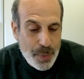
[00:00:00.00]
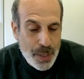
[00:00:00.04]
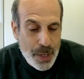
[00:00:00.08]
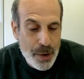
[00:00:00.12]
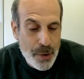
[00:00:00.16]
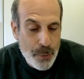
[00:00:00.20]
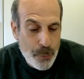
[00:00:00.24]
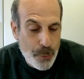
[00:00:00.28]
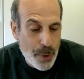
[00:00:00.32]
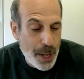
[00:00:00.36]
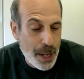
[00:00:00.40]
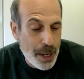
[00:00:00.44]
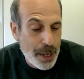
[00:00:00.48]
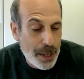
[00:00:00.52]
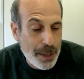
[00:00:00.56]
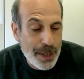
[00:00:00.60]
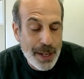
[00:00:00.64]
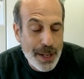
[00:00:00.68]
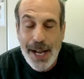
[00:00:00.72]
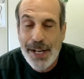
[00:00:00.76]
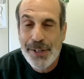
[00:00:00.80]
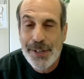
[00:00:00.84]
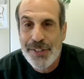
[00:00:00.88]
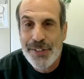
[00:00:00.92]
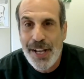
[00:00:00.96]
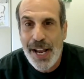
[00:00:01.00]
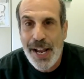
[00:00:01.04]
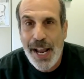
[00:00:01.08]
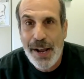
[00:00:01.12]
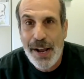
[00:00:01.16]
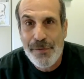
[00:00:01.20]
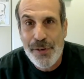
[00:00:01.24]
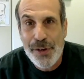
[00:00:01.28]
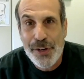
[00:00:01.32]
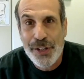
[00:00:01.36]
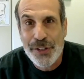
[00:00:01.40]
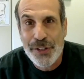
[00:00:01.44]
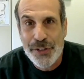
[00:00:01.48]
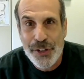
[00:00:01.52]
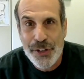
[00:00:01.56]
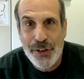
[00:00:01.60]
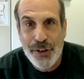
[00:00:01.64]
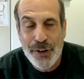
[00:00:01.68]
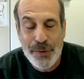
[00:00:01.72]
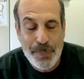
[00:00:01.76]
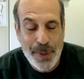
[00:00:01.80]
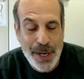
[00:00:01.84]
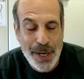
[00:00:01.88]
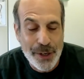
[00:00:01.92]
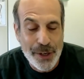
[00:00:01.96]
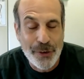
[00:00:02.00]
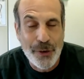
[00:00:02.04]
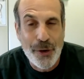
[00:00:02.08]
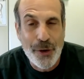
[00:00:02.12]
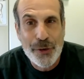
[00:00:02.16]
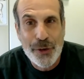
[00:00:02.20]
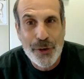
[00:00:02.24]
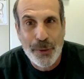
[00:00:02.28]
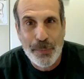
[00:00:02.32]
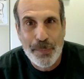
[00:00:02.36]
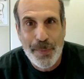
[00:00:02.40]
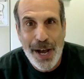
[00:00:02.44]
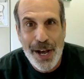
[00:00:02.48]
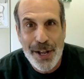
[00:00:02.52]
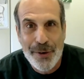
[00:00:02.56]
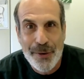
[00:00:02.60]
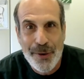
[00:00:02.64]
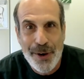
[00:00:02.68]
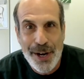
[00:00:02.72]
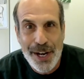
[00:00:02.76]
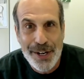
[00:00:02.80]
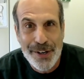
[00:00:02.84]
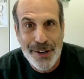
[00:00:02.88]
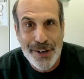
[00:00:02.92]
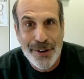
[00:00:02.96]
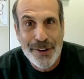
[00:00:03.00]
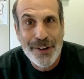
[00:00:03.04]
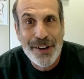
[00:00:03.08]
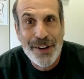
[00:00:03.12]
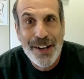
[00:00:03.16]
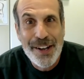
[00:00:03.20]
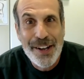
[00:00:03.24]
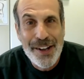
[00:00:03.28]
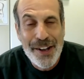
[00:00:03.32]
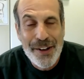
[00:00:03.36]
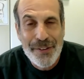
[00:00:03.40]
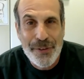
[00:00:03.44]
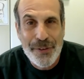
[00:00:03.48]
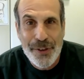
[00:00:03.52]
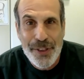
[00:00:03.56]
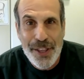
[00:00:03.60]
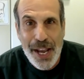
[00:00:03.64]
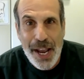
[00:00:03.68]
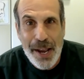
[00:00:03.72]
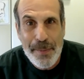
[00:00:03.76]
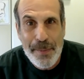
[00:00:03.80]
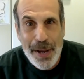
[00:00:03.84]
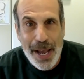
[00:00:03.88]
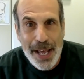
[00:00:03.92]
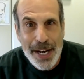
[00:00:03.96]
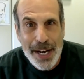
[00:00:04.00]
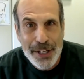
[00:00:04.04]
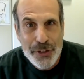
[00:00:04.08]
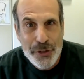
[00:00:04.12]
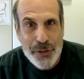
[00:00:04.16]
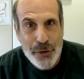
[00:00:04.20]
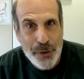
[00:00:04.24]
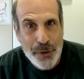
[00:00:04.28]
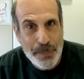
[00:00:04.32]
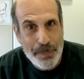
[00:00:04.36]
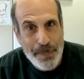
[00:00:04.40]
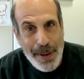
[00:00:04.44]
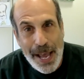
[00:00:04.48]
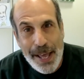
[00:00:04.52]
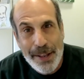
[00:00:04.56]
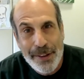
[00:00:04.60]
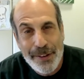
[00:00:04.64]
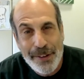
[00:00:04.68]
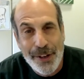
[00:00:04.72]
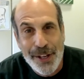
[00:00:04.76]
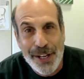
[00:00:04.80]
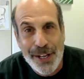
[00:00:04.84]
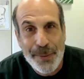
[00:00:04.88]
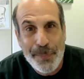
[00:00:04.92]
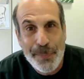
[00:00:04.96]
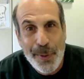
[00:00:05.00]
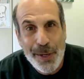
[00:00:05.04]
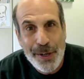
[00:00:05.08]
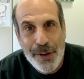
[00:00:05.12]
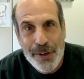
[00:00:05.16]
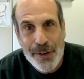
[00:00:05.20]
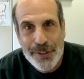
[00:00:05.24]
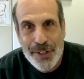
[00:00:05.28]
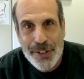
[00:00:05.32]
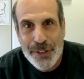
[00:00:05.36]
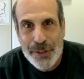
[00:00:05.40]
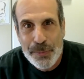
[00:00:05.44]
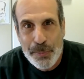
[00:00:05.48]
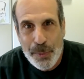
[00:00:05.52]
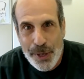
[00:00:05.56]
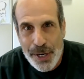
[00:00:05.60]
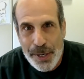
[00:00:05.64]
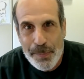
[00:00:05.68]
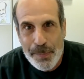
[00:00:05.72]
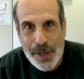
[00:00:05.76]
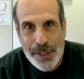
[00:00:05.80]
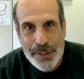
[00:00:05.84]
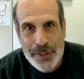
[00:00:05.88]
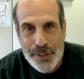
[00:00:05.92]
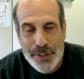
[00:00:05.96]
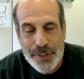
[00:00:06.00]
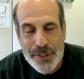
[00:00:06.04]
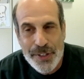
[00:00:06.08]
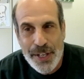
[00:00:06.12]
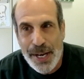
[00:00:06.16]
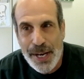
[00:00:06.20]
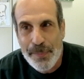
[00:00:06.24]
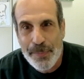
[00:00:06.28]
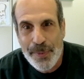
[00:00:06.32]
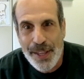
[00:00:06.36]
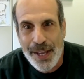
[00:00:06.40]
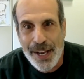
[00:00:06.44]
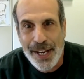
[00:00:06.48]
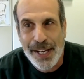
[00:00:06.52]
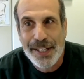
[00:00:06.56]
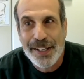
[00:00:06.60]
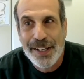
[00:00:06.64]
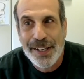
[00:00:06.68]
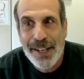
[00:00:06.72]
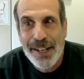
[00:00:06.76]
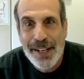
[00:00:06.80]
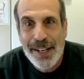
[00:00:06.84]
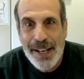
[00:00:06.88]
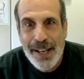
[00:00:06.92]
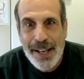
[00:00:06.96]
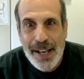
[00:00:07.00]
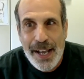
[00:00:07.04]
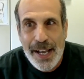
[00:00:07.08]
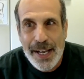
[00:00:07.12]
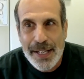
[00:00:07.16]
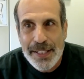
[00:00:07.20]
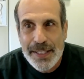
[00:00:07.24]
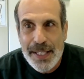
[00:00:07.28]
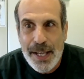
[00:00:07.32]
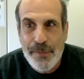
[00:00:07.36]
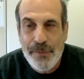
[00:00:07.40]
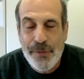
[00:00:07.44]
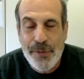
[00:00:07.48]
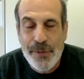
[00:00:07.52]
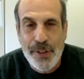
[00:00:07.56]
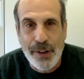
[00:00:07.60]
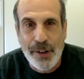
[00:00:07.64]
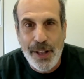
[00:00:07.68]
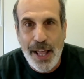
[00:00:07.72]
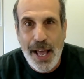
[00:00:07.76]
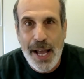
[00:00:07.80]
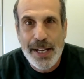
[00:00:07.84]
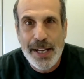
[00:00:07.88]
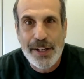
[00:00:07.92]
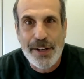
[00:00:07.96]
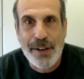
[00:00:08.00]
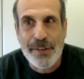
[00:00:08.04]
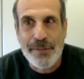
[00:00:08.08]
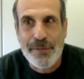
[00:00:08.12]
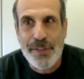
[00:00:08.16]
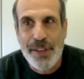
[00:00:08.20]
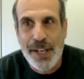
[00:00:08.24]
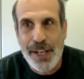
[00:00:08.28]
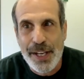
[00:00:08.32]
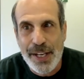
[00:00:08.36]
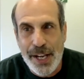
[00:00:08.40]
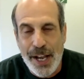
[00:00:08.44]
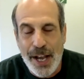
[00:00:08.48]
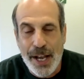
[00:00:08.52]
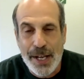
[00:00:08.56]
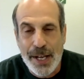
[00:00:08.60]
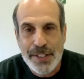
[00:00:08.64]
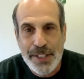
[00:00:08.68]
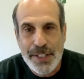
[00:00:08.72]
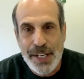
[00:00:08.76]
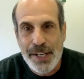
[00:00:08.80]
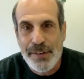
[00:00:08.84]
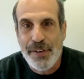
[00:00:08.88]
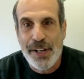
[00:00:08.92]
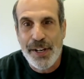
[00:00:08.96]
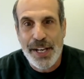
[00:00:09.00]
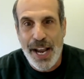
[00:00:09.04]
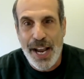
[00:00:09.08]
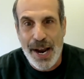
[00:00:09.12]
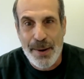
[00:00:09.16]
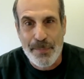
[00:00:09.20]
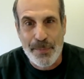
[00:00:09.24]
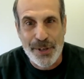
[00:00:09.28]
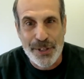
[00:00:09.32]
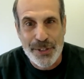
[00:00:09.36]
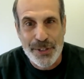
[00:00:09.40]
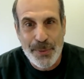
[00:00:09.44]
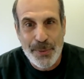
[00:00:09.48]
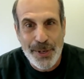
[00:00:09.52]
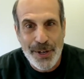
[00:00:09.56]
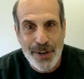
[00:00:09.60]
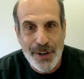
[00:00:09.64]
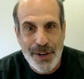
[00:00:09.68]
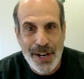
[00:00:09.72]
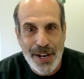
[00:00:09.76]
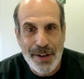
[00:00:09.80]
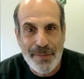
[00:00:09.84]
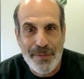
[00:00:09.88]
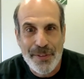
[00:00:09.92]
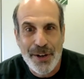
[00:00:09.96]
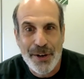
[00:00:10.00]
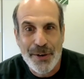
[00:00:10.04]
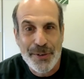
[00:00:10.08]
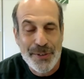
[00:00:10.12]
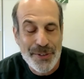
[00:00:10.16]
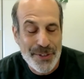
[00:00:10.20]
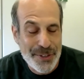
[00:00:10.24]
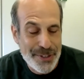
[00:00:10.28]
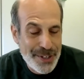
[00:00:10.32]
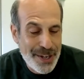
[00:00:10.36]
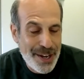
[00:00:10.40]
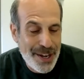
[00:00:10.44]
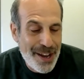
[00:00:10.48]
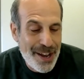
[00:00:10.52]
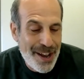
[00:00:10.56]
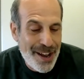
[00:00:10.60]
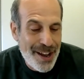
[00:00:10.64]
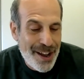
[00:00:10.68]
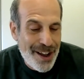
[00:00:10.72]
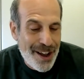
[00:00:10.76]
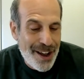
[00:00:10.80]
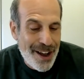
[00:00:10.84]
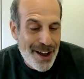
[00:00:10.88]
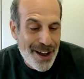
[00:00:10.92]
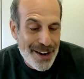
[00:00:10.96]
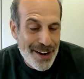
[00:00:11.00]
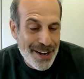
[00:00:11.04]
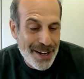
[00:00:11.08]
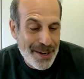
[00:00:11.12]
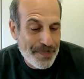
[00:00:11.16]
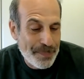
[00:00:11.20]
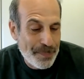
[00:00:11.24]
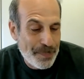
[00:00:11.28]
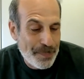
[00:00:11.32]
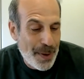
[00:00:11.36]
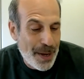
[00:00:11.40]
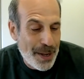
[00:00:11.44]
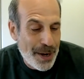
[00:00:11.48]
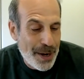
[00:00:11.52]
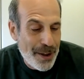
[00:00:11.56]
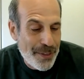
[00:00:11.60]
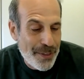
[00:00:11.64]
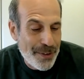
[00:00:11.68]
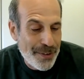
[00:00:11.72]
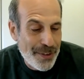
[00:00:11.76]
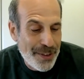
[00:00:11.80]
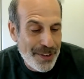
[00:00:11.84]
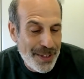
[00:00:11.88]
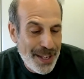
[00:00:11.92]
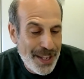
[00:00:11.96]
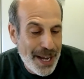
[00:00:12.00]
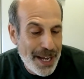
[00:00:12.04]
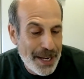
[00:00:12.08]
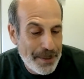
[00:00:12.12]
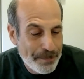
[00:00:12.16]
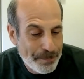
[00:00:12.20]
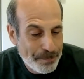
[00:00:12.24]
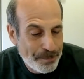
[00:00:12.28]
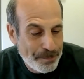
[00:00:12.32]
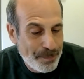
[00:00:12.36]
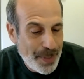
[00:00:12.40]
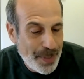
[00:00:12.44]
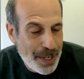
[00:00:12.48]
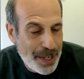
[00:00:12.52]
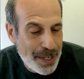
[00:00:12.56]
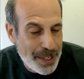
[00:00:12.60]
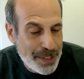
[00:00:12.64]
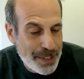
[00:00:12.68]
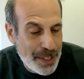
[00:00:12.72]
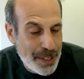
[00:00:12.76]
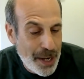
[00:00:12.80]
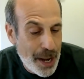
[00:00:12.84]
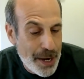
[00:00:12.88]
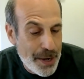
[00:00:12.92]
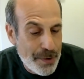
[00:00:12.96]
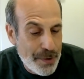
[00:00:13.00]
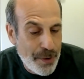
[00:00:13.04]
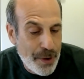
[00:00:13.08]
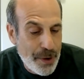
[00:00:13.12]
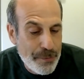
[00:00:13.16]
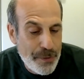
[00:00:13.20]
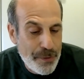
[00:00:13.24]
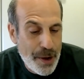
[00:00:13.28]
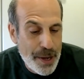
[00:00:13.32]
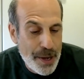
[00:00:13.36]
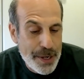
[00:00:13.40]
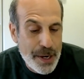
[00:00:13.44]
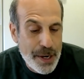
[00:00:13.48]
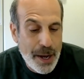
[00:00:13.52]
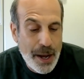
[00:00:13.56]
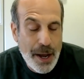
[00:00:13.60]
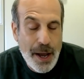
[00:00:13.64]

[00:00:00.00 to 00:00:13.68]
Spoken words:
Well, I'd say, have you considered being a local moderator for the AMATIC Student Math League? Because it's pretty much the same thing, except for the lack of the TV cameras. We don't have those on it. But other than that, it's kind of a fun